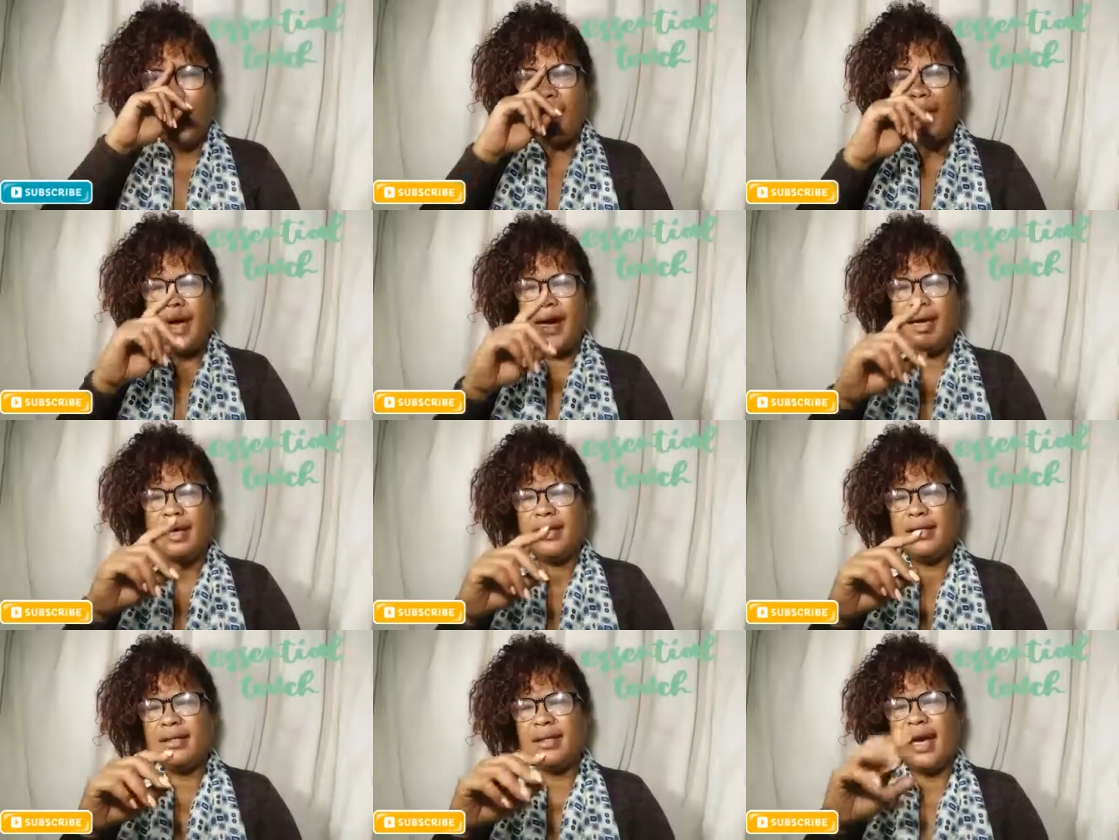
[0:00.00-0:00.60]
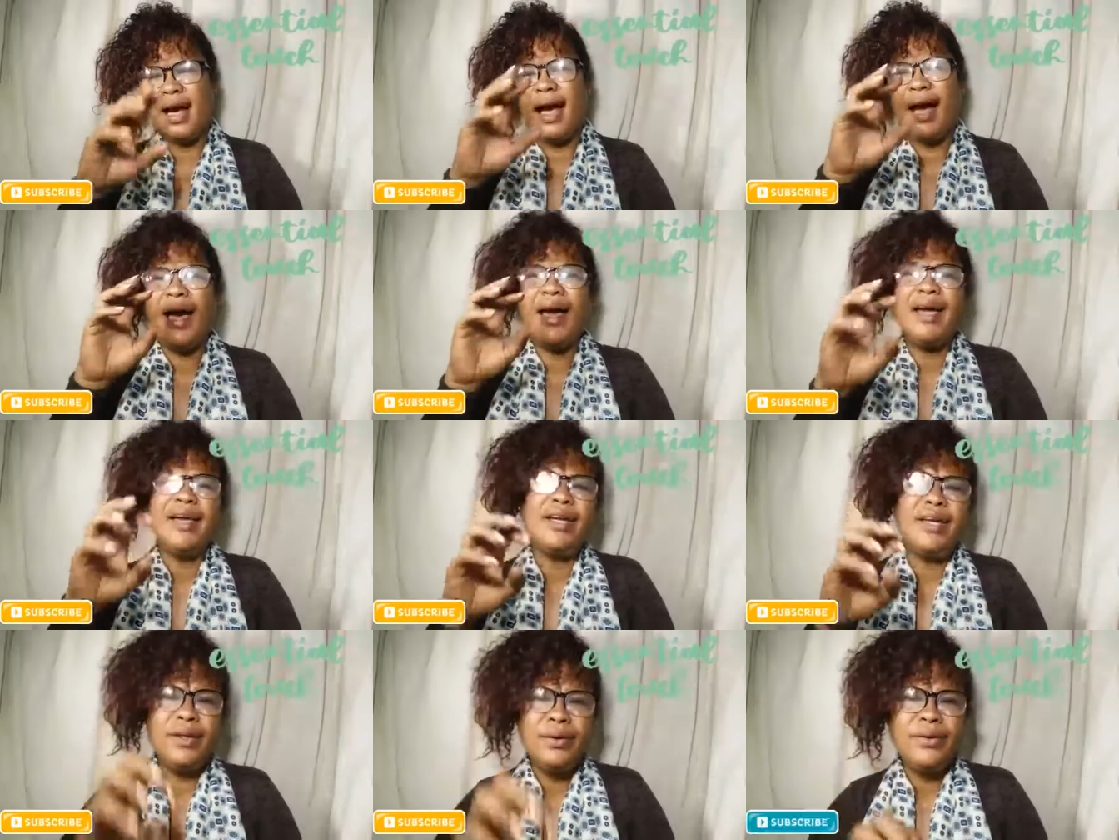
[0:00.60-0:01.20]
and
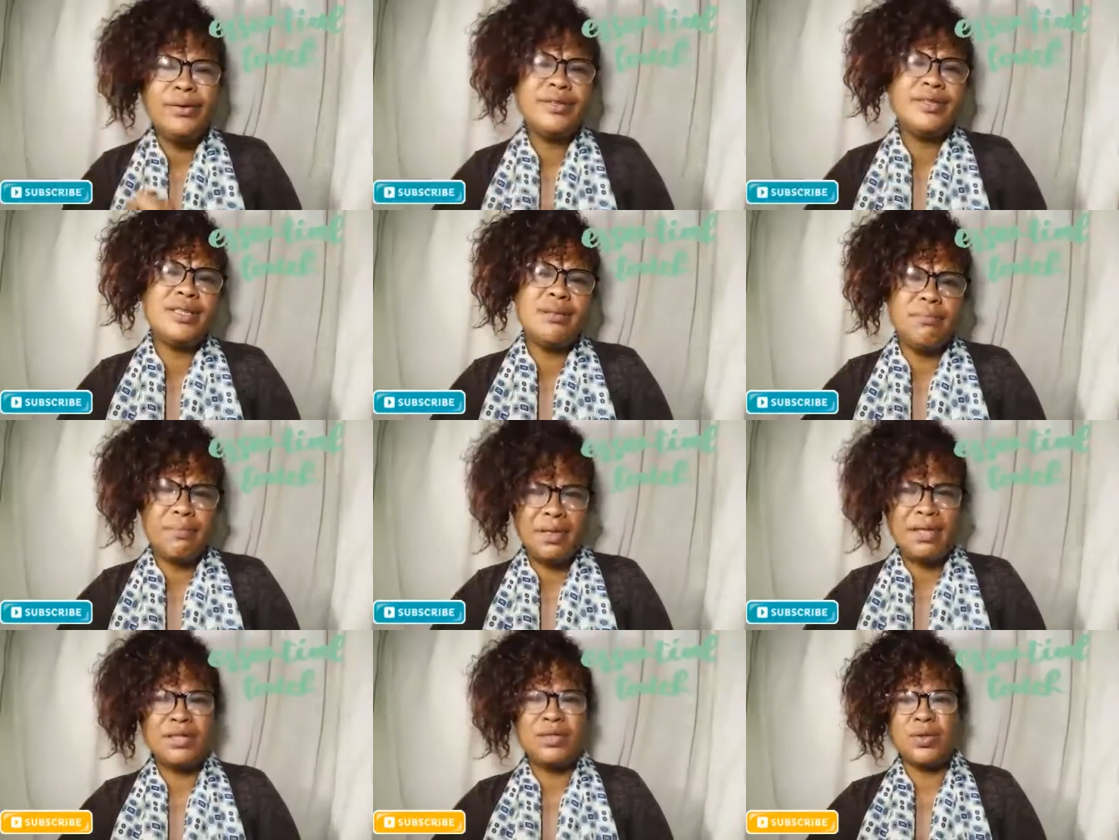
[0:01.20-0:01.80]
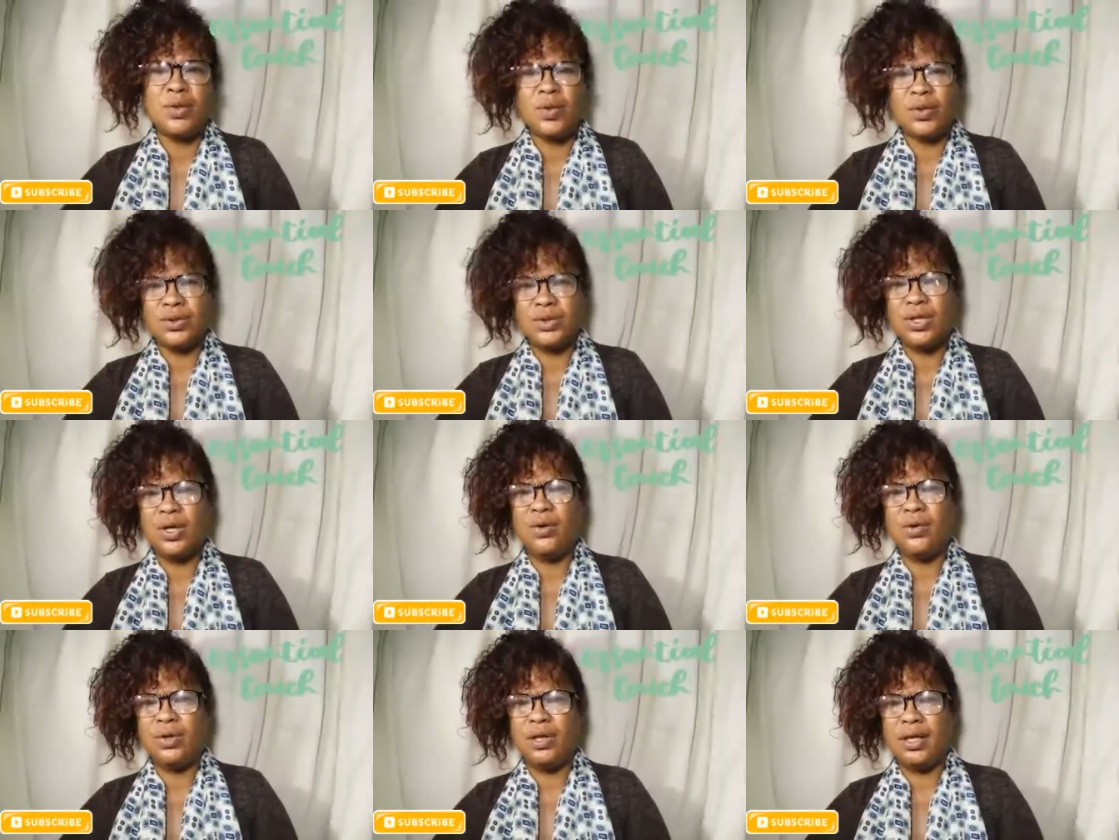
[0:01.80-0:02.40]
I use the base oils
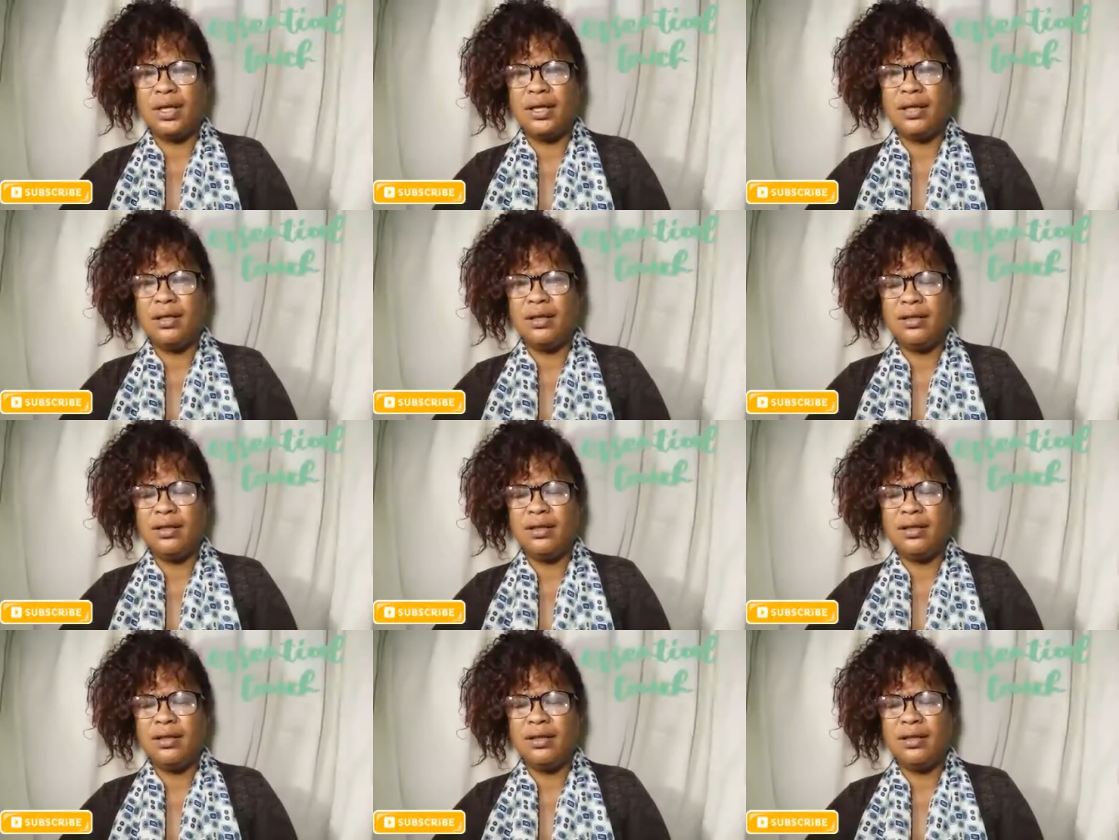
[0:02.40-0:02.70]
only